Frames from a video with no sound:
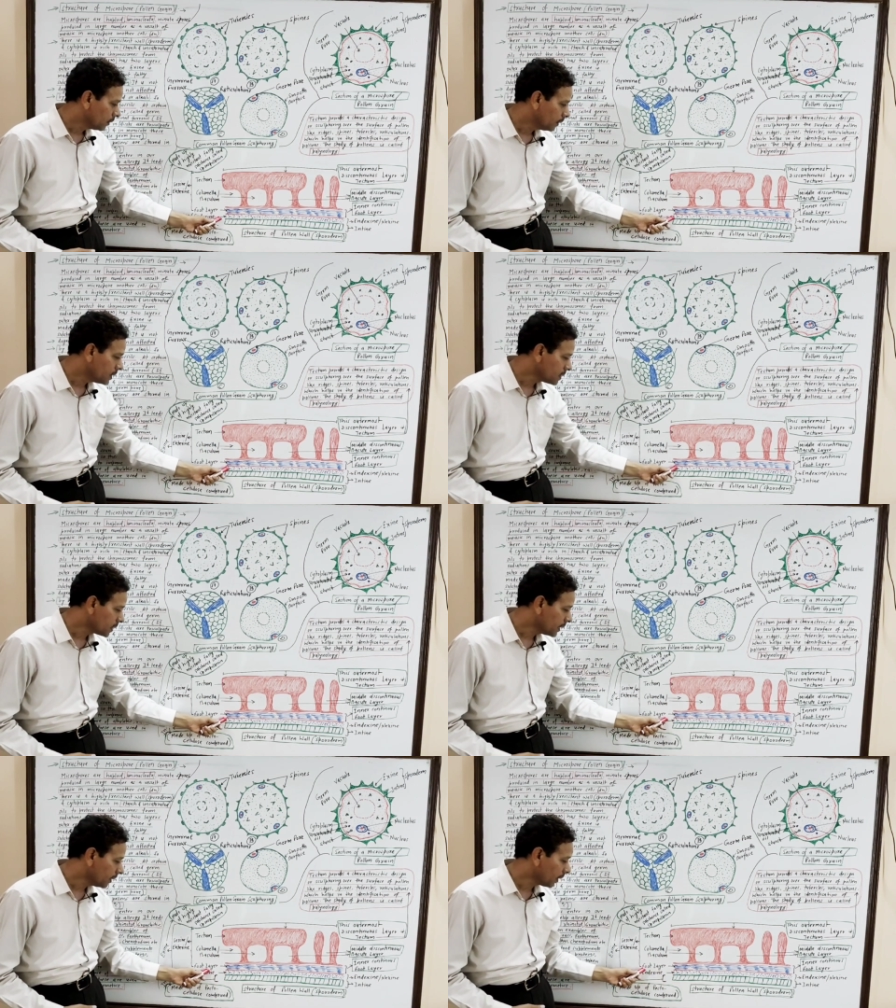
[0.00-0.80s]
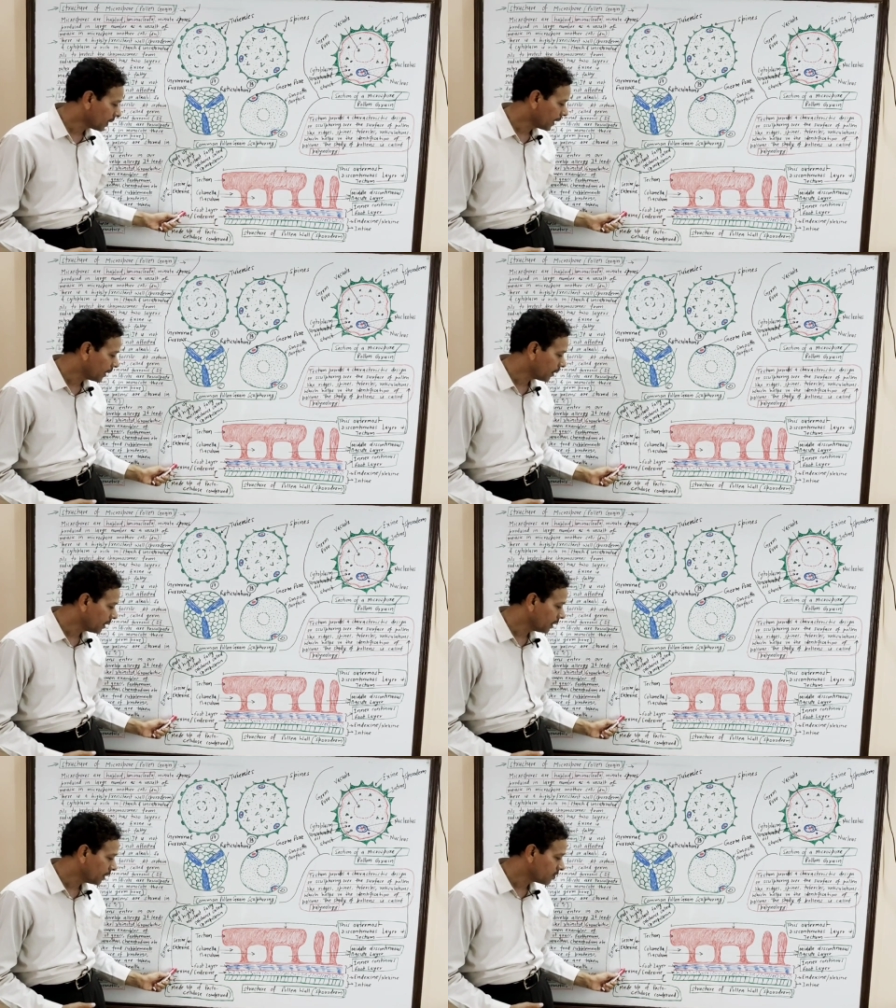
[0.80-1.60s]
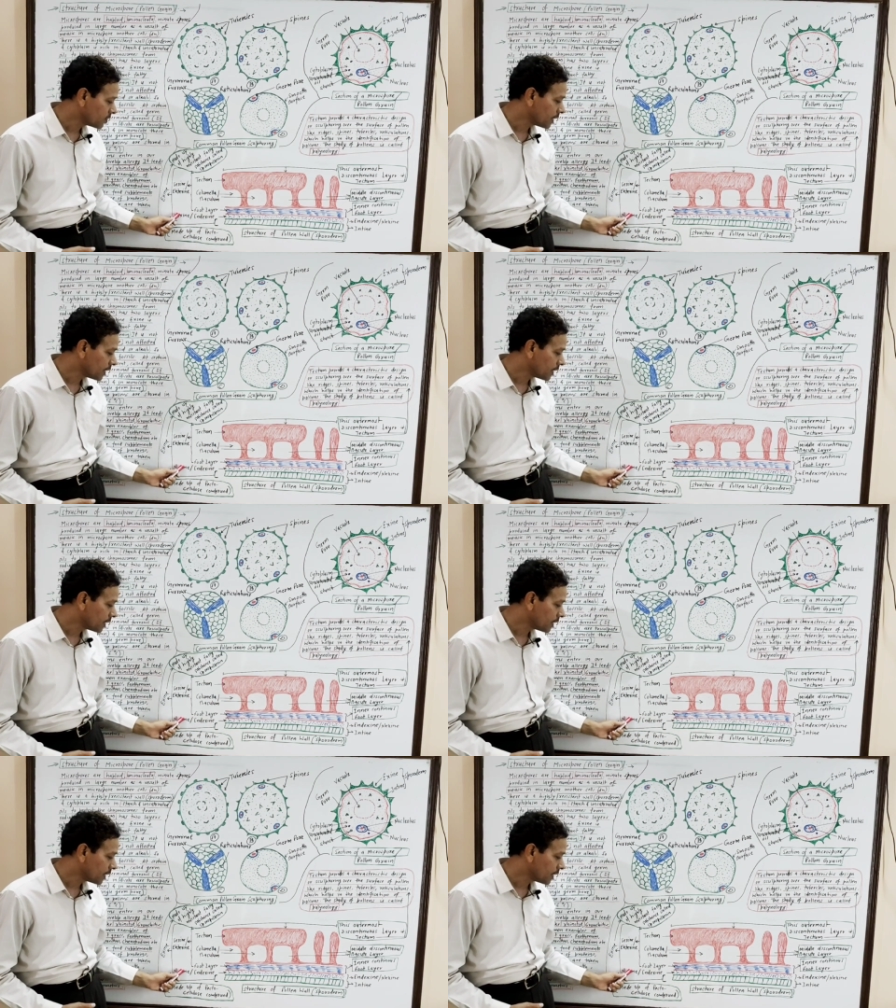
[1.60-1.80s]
this inner layer, it is